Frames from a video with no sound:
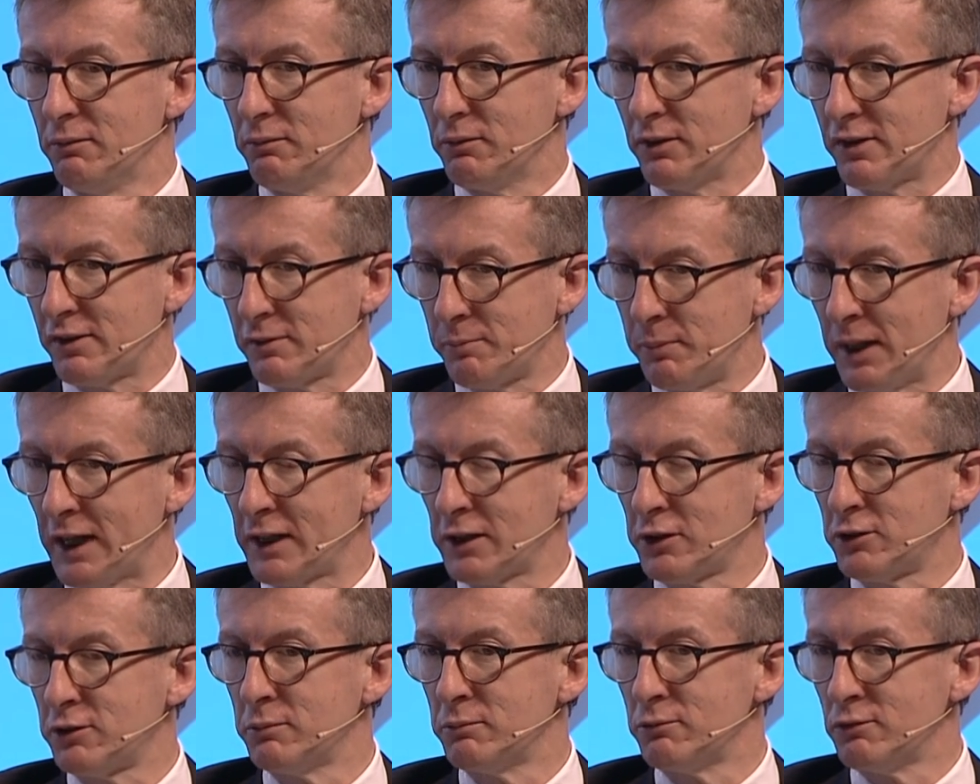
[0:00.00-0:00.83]

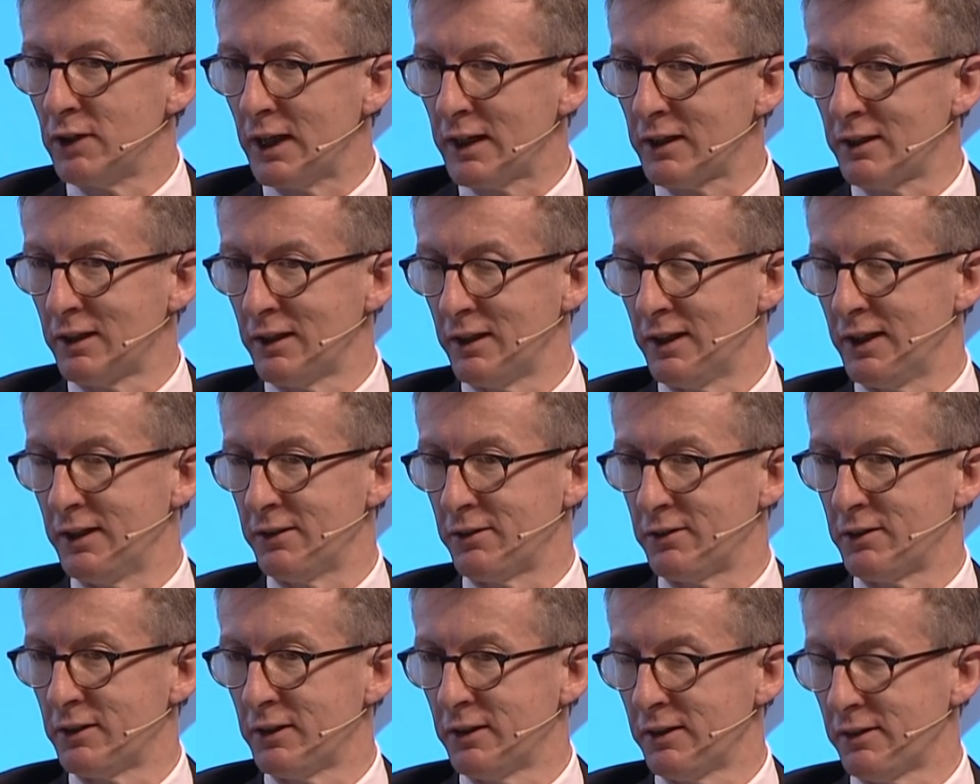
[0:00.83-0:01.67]
spectrum
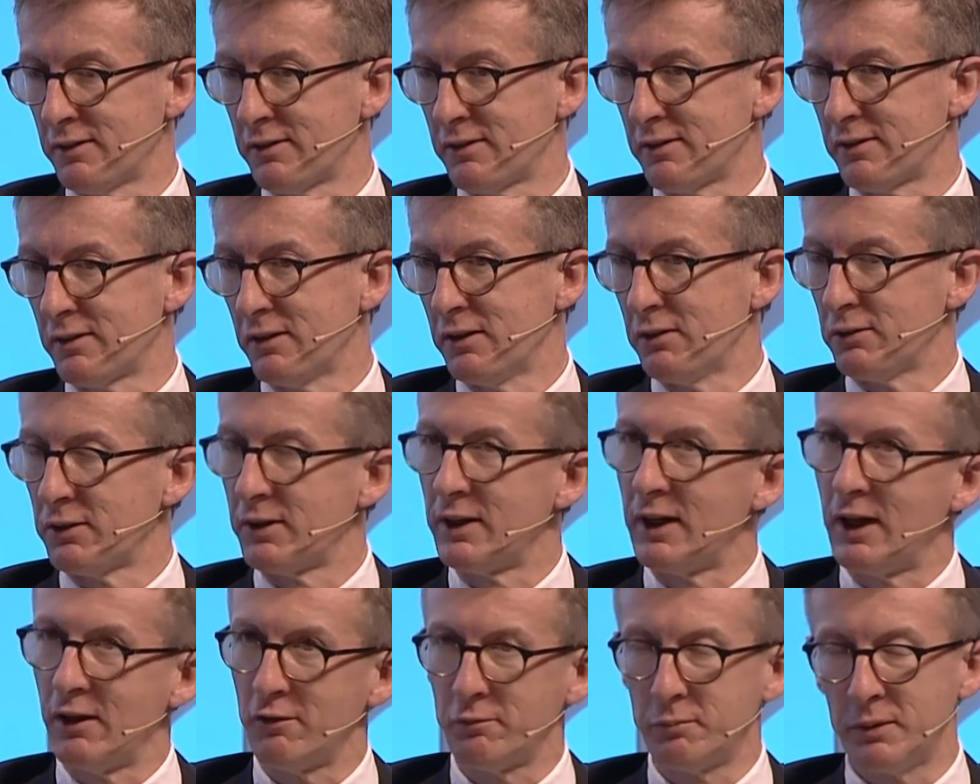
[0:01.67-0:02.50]
regulators, there
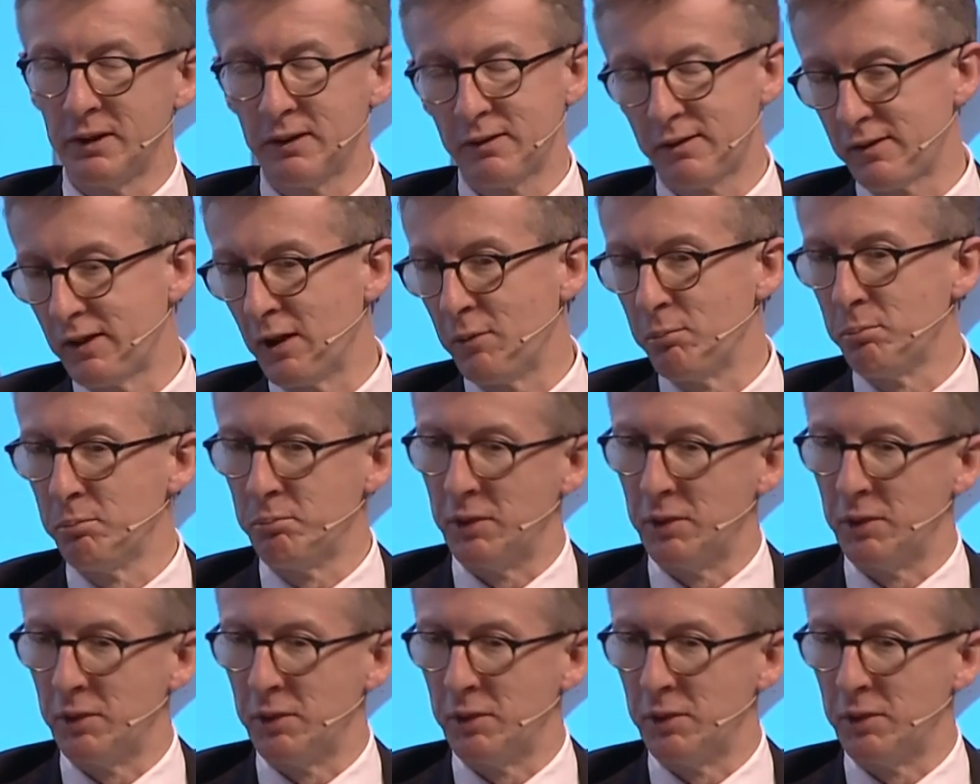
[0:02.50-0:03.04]
have been some